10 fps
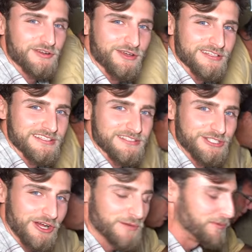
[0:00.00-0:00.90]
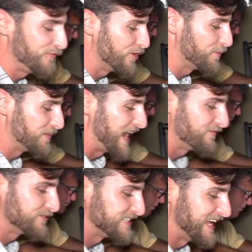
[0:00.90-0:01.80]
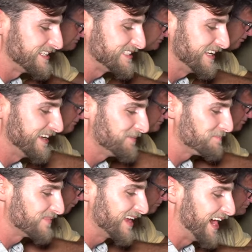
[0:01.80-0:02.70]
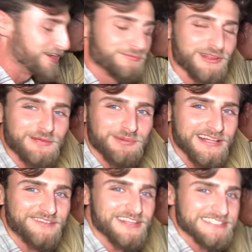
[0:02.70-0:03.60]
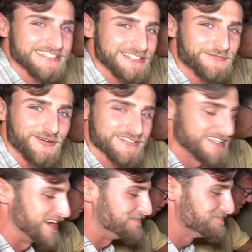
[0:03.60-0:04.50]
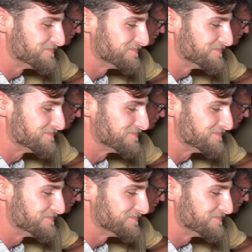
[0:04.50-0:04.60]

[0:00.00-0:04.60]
cooked the shark before, but after tasting it, I don't really believe this is his first time.